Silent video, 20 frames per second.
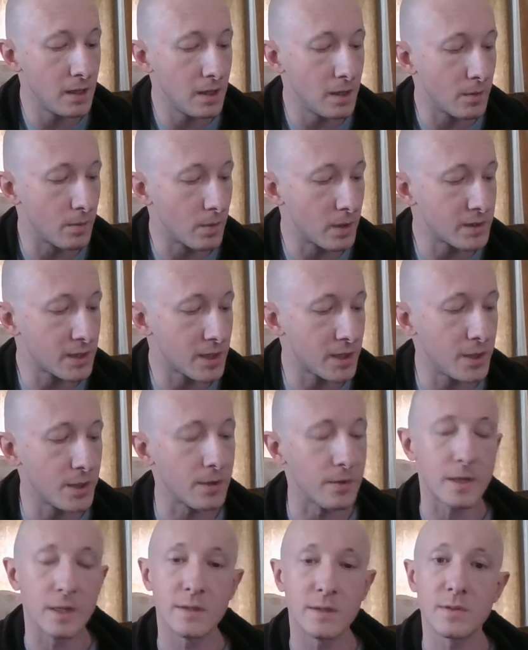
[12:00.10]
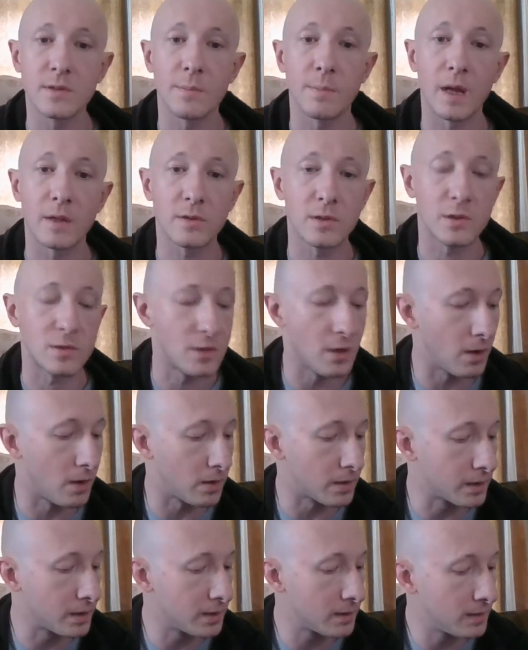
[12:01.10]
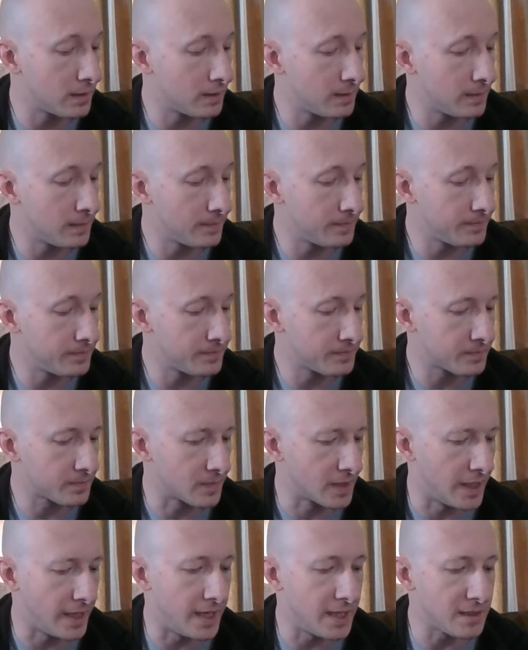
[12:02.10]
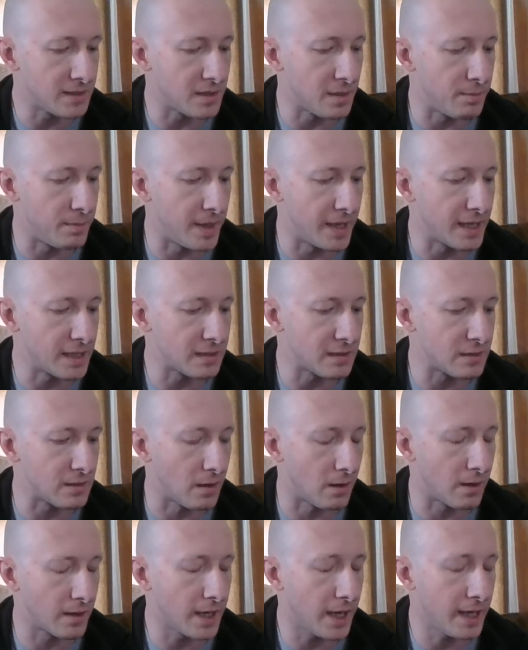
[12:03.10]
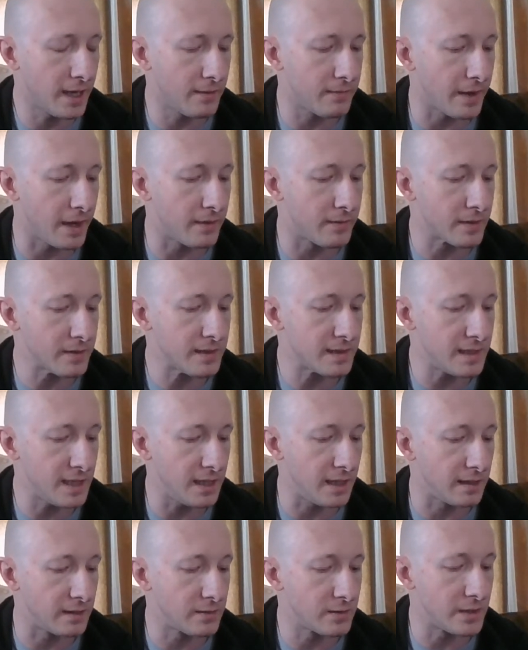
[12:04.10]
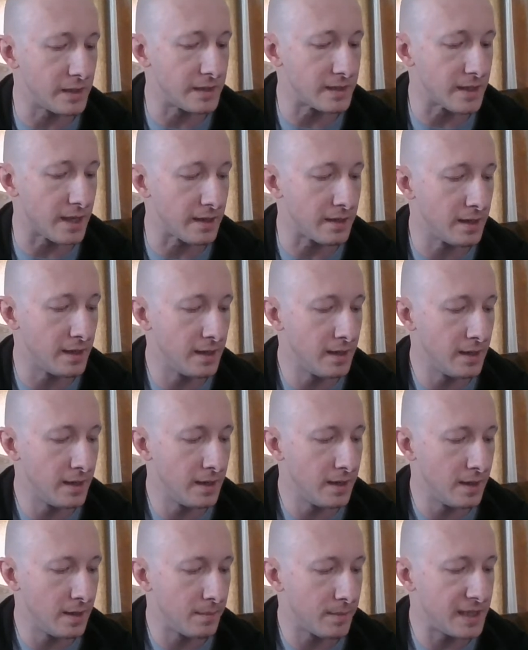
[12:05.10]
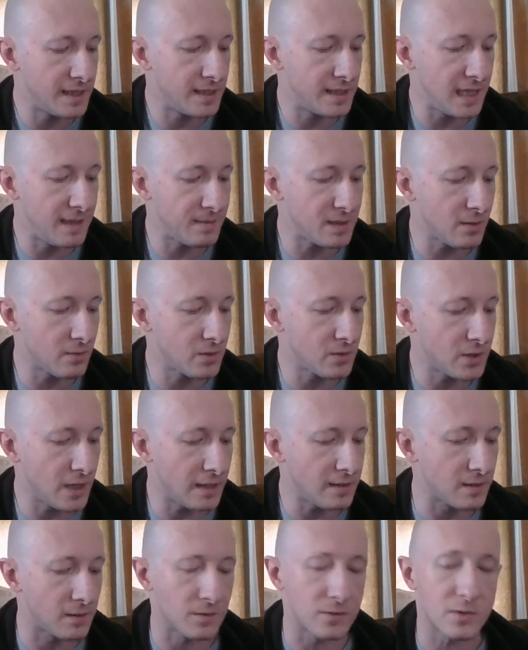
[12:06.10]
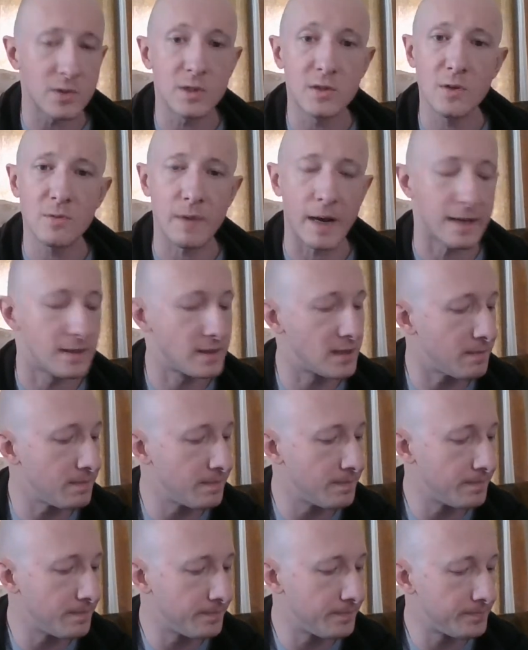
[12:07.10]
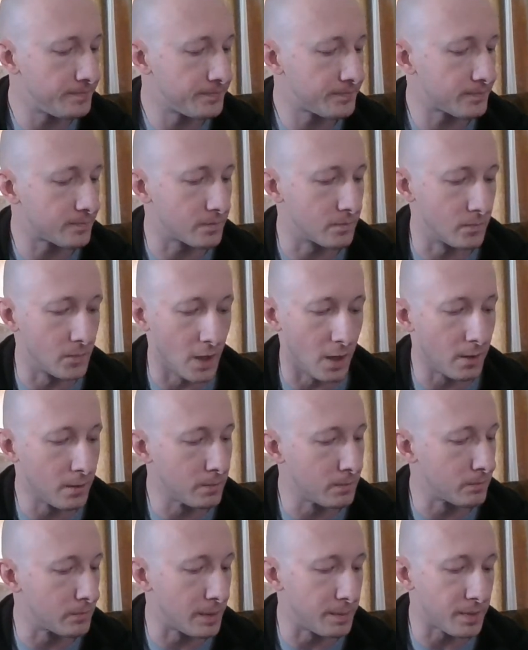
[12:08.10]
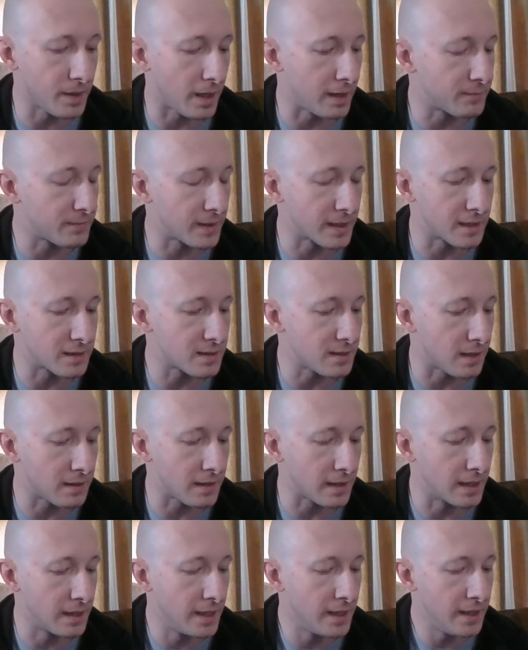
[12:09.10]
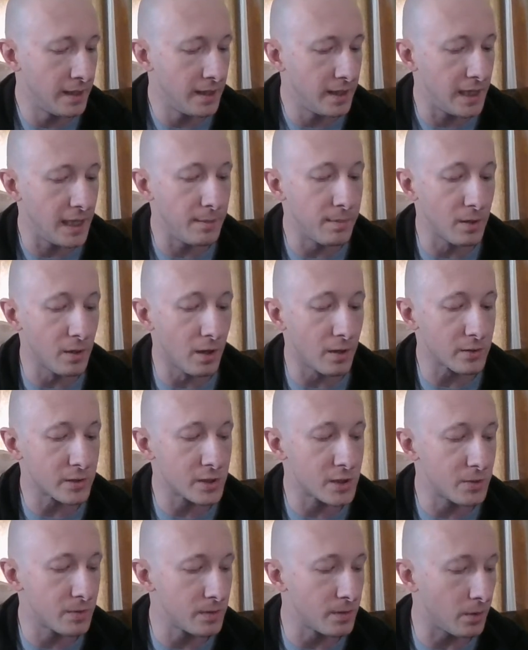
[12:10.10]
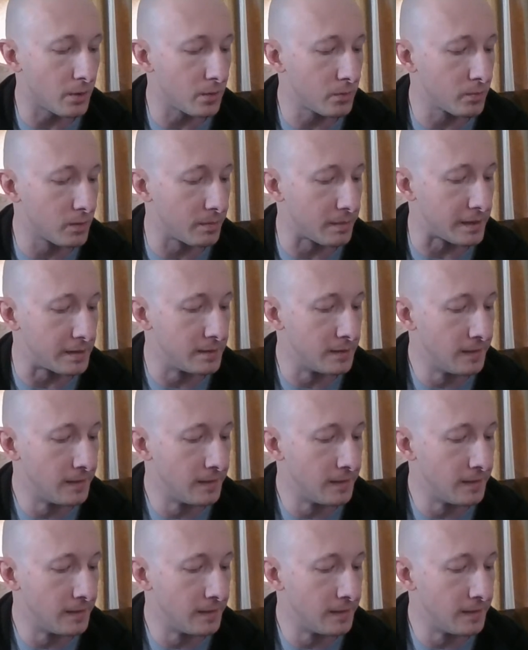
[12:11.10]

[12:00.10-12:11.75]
was curious about the dog. He is the biggest dog I have ever seen, she said. But he seems so gentle. Did you raise him? No, replied Forgets-Nothing. He belongs to an old woman.